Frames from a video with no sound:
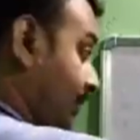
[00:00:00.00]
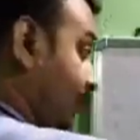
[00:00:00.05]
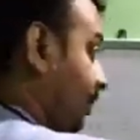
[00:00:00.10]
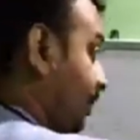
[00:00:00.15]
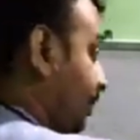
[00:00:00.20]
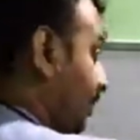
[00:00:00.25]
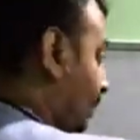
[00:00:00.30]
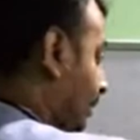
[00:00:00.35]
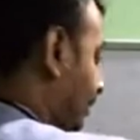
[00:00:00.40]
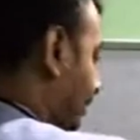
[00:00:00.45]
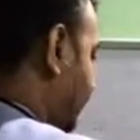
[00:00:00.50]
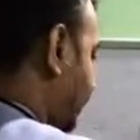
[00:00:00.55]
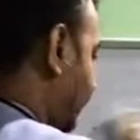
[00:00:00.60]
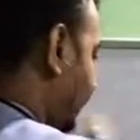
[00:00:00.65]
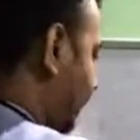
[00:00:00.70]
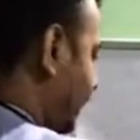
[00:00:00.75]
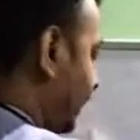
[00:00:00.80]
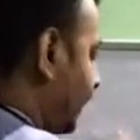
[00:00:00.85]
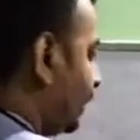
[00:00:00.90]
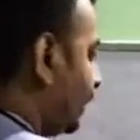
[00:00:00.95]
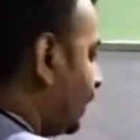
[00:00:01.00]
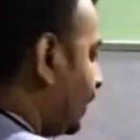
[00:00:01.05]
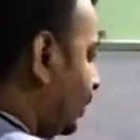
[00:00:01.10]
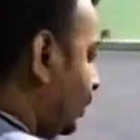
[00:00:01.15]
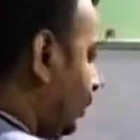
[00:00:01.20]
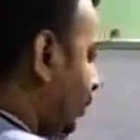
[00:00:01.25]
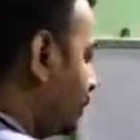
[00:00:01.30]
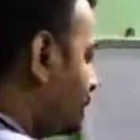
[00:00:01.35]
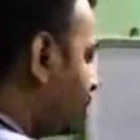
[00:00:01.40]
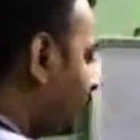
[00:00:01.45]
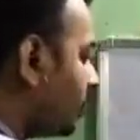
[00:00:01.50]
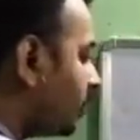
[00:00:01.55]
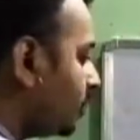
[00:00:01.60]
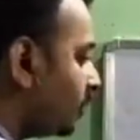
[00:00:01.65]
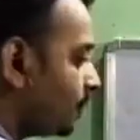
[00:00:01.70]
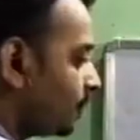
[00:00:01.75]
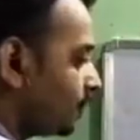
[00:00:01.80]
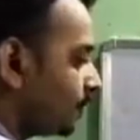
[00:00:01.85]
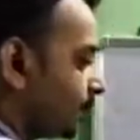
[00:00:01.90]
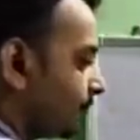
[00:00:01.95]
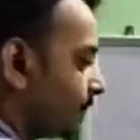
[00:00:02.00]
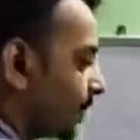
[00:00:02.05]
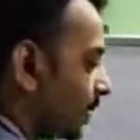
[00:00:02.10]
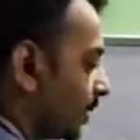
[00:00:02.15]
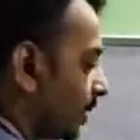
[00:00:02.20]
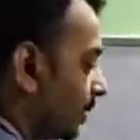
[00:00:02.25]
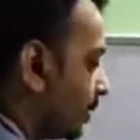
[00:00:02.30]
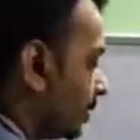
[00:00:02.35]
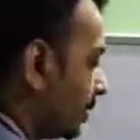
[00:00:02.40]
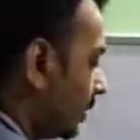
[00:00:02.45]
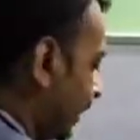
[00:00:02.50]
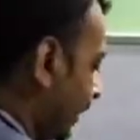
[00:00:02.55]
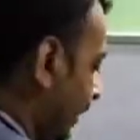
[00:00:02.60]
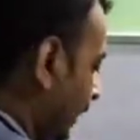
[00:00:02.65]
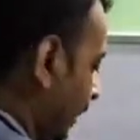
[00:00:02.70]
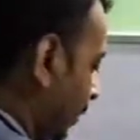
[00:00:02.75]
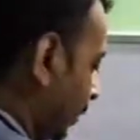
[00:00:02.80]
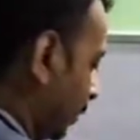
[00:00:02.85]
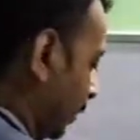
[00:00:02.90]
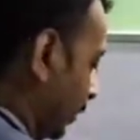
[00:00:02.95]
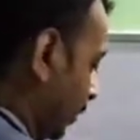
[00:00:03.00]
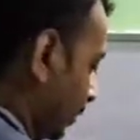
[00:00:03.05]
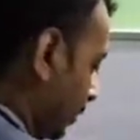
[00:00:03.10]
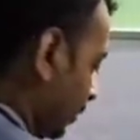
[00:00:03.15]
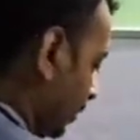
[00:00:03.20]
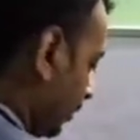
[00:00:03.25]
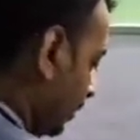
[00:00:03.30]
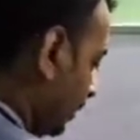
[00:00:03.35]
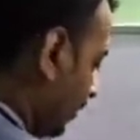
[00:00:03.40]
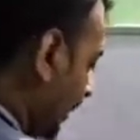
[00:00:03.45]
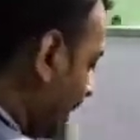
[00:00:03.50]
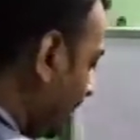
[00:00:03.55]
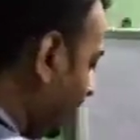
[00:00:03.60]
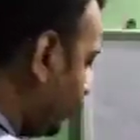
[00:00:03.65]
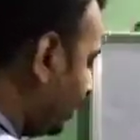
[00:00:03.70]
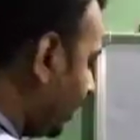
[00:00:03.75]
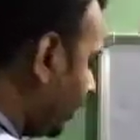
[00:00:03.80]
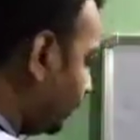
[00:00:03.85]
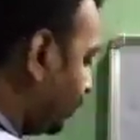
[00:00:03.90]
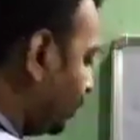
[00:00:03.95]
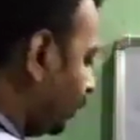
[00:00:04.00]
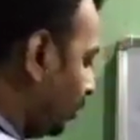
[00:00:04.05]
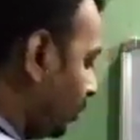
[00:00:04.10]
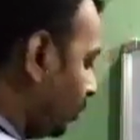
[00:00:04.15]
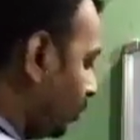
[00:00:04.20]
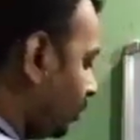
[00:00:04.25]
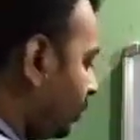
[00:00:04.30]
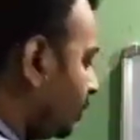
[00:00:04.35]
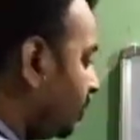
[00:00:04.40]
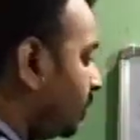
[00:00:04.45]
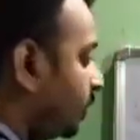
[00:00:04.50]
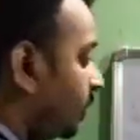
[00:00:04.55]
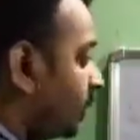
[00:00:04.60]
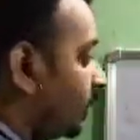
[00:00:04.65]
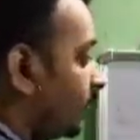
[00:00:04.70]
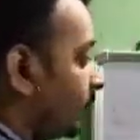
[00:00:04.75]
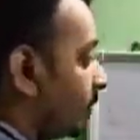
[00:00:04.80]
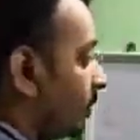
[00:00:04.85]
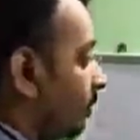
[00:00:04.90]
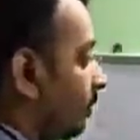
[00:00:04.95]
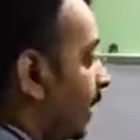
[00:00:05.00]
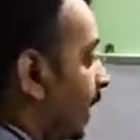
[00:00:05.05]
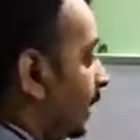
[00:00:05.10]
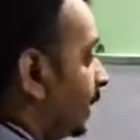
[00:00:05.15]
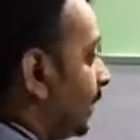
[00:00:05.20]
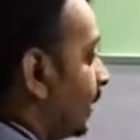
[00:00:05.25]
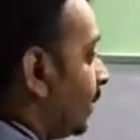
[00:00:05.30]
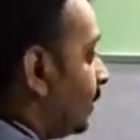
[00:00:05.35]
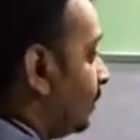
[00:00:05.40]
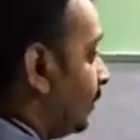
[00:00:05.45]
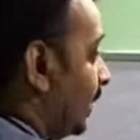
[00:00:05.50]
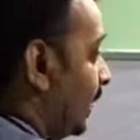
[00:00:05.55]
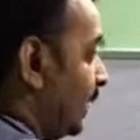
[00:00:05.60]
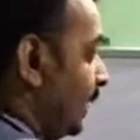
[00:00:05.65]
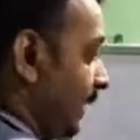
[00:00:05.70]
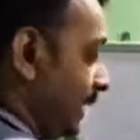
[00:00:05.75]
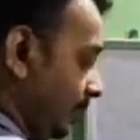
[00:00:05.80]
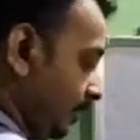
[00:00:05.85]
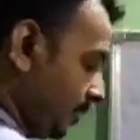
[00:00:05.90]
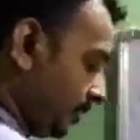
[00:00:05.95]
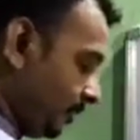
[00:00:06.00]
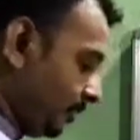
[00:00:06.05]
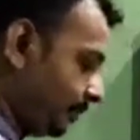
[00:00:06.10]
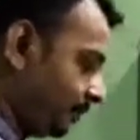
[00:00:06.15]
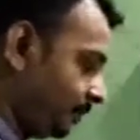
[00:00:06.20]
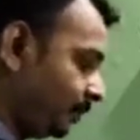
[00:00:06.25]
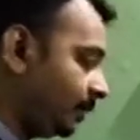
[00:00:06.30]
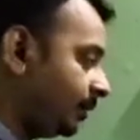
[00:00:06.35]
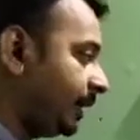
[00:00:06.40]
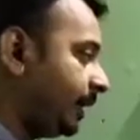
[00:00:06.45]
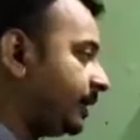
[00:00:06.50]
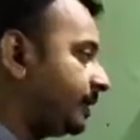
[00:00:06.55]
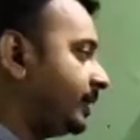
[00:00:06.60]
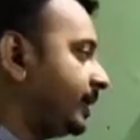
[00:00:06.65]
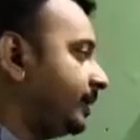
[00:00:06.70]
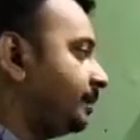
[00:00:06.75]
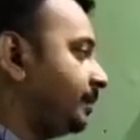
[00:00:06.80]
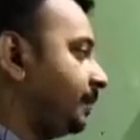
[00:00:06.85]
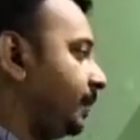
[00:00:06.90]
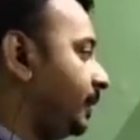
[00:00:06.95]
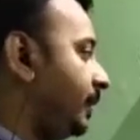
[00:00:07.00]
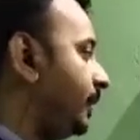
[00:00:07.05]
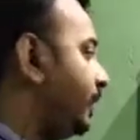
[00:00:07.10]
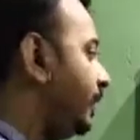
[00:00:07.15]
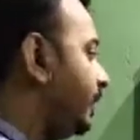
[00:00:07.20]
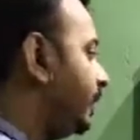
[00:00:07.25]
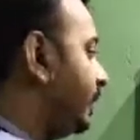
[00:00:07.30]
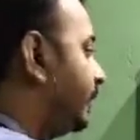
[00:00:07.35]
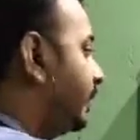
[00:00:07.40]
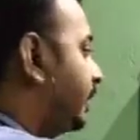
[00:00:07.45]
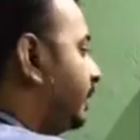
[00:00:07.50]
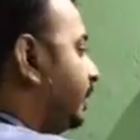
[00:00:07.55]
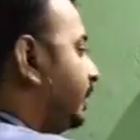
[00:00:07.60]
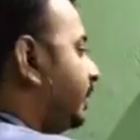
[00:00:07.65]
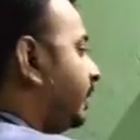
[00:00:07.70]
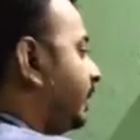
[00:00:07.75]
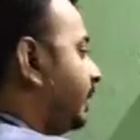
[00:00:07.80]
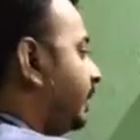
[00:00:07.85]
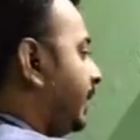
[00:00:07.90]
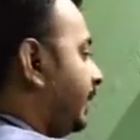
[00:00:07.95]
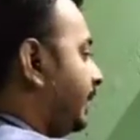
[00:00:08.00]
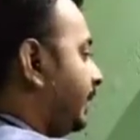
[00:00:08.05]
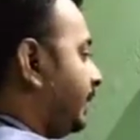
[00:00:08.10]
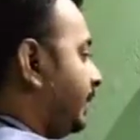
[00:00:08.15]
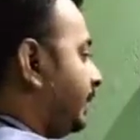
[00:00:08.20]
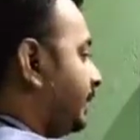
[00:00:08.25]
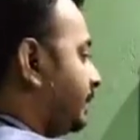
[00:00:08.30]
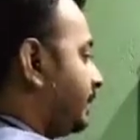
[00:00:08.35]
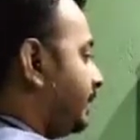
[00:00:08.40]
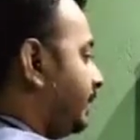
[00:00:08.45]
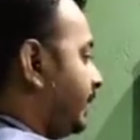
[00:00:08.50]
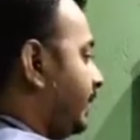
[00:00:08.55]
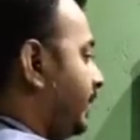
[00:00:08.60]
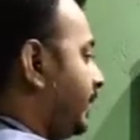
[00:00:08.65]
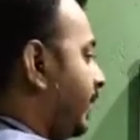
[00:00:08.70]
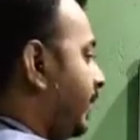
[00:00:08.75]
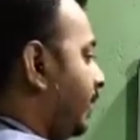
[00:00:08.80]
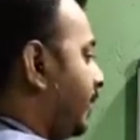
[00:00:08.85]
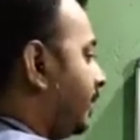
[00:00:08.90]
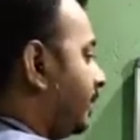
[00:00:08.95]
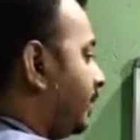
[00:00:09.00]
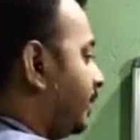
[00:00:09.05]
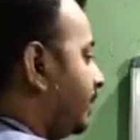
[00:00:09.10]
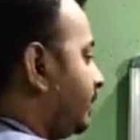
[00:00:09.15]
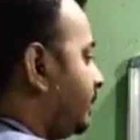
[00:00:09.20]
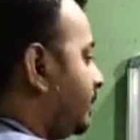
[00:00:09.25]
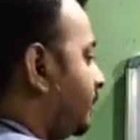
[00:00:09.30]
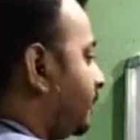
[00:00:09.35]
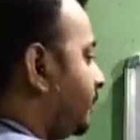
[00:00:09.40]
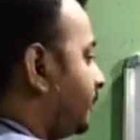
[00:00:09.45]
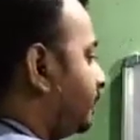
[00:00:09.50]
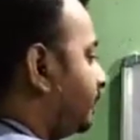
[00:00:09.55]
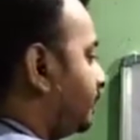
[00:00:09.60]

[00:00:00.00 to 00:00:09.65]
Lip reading: there are no signal words. Then you have to know by their meanings. For example, like this: the art